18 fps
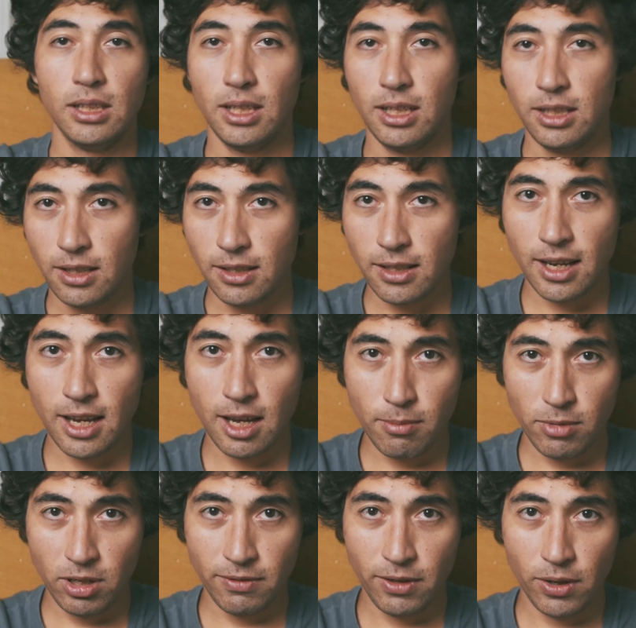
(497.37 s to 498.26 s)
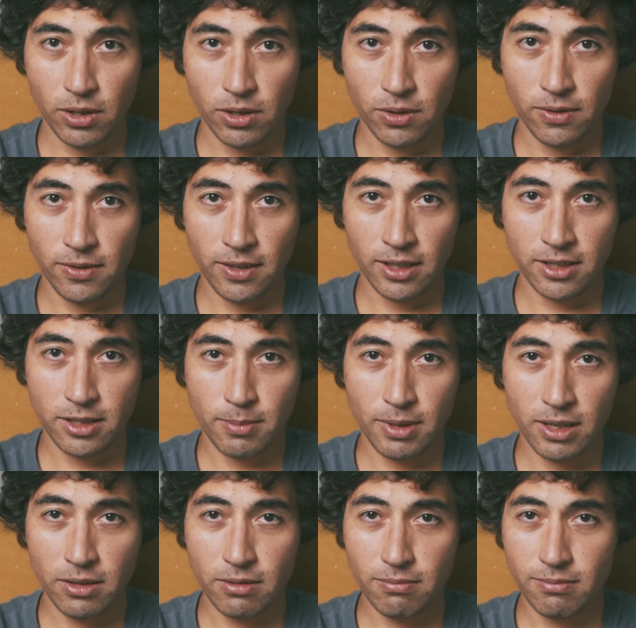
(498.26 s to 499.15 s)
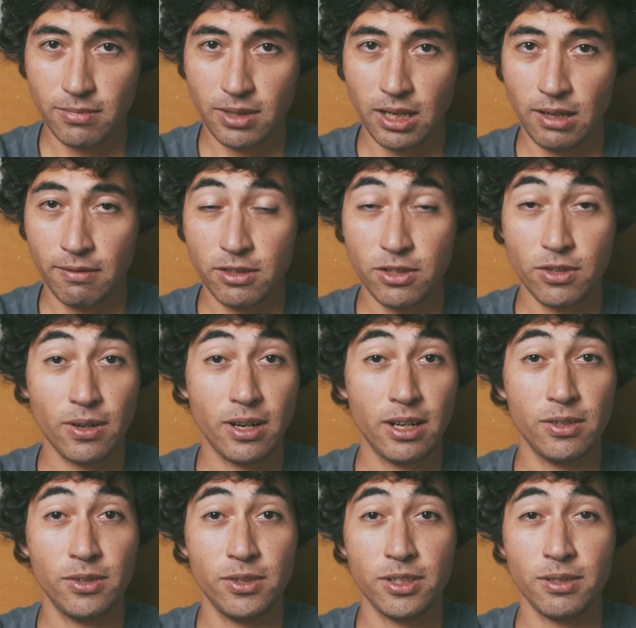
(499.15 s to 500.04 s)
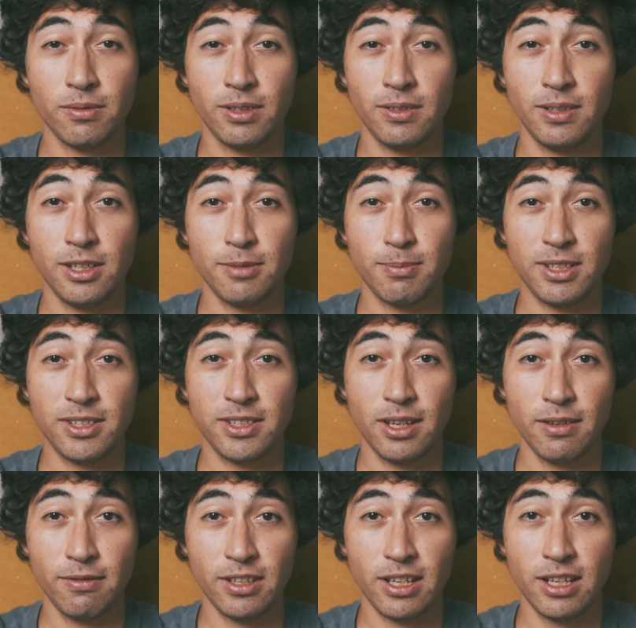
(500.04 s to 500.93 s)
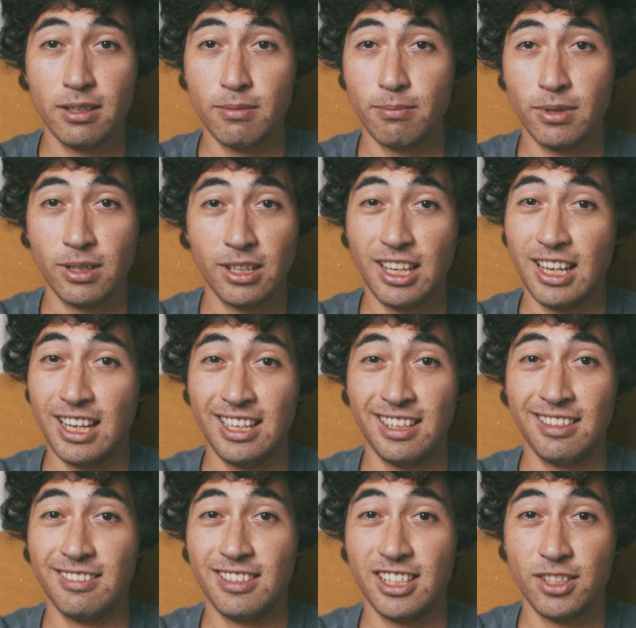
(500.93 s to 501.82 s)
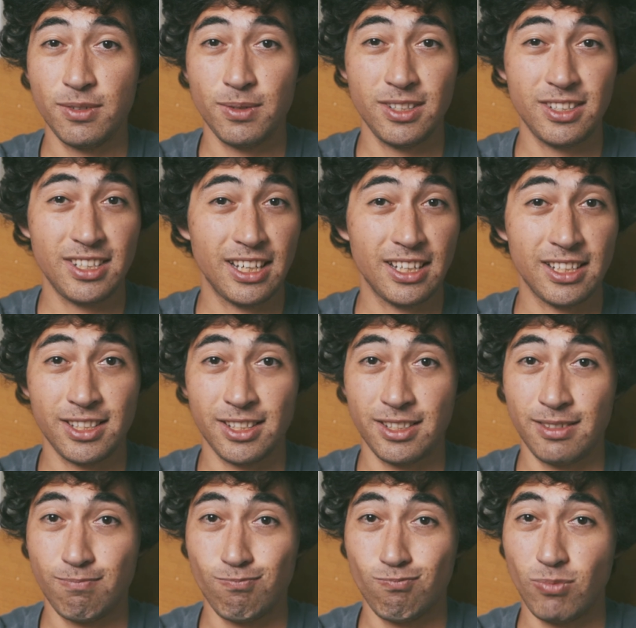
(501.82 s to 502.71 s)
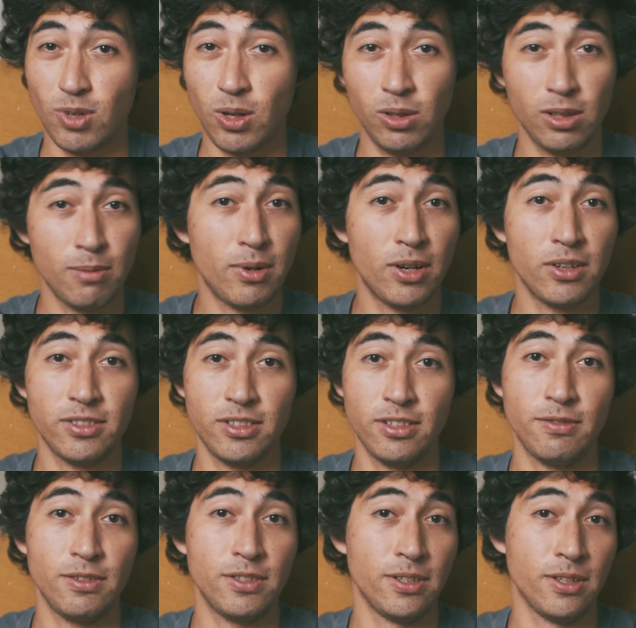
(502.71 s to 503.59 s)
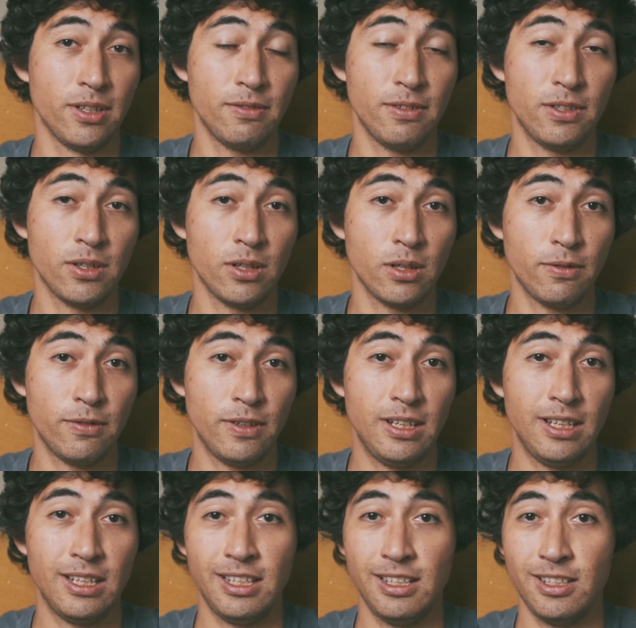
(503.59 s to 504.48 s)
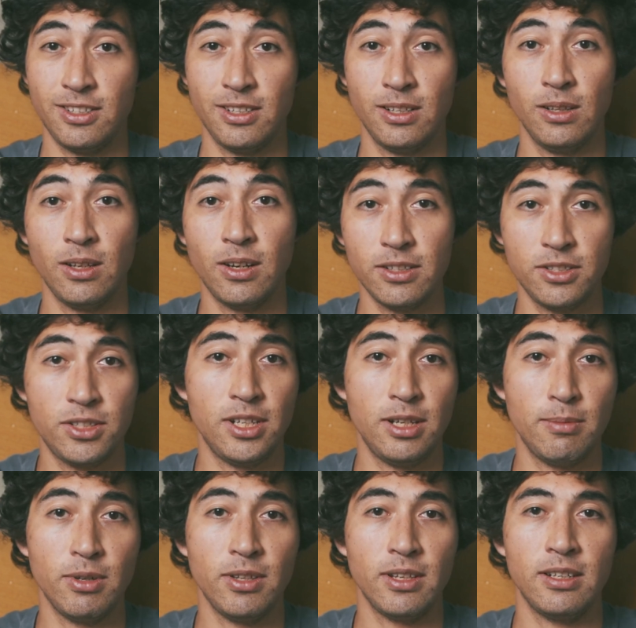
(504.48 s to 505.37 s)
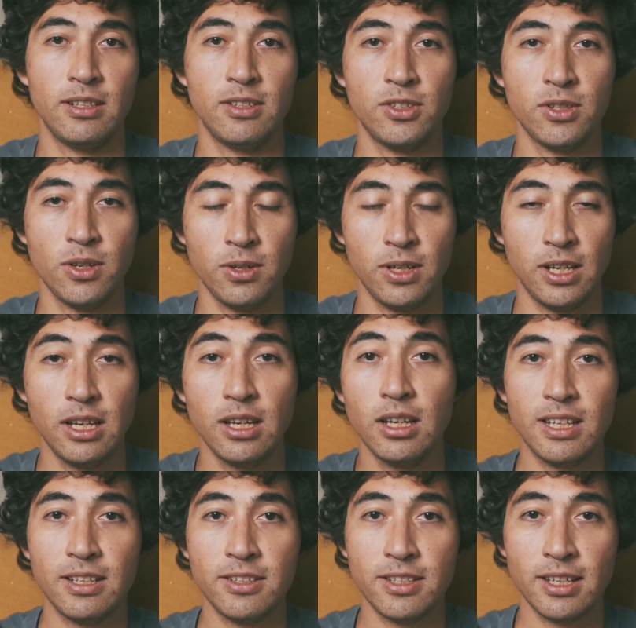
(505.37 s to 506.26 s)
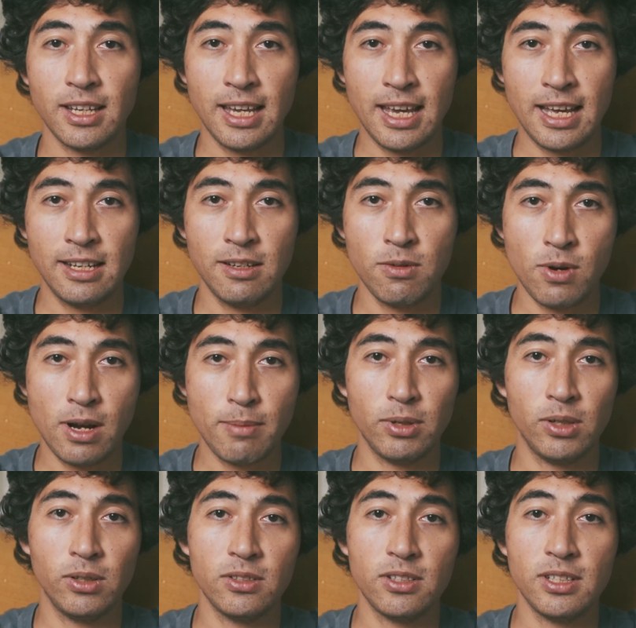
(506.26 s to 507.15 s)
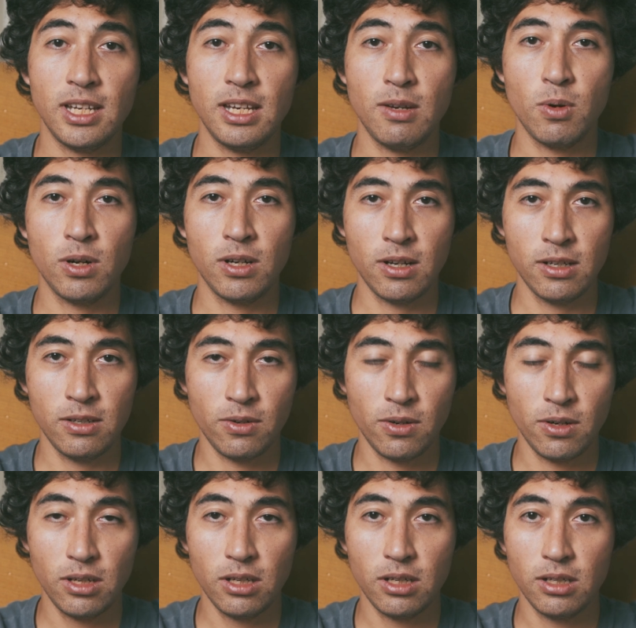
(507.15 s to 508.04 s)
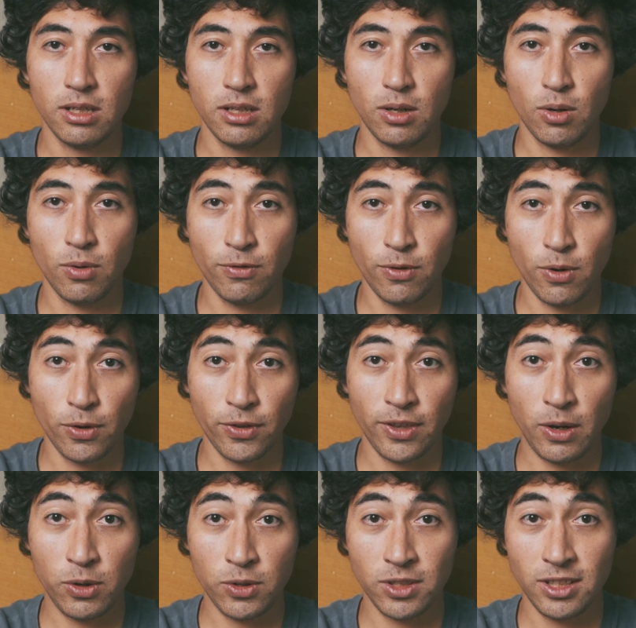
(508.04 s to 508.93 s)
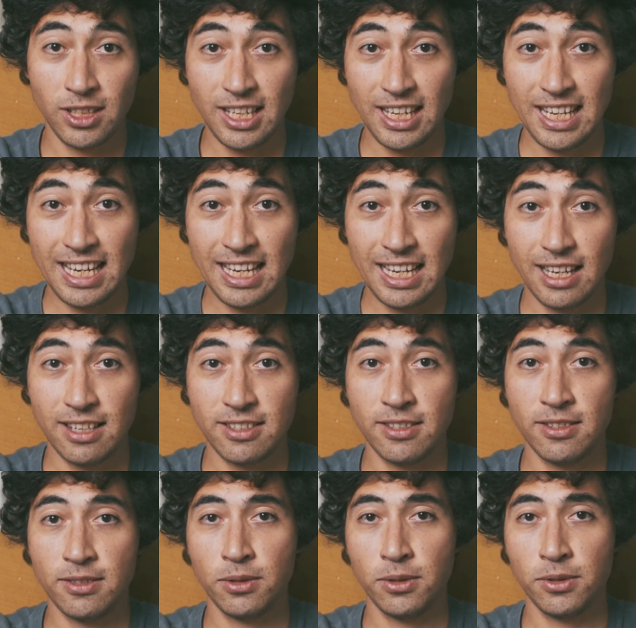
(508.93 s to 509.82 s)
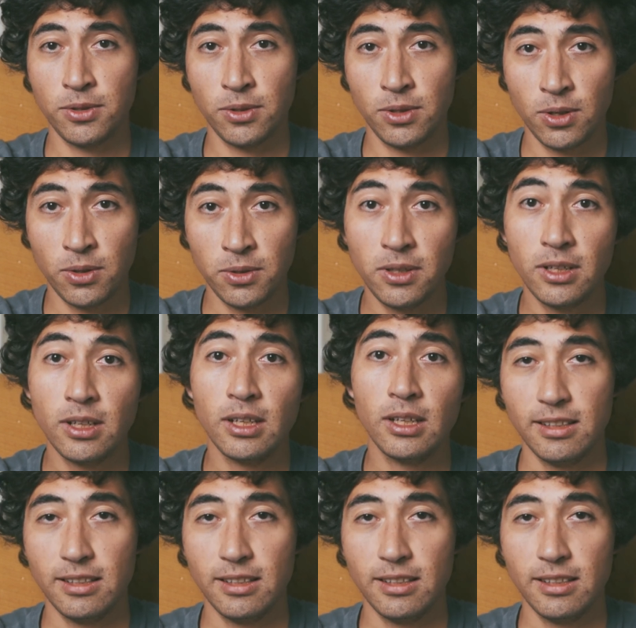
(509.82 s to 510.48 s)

Another camera I've heard good things about. I haven't tried using one of these myself yet, but again, this one ticks all the boxes for stock photography and it's a lot cheaper than the Sony. It's the Canon Rebel T100, or 4000D as it's also known.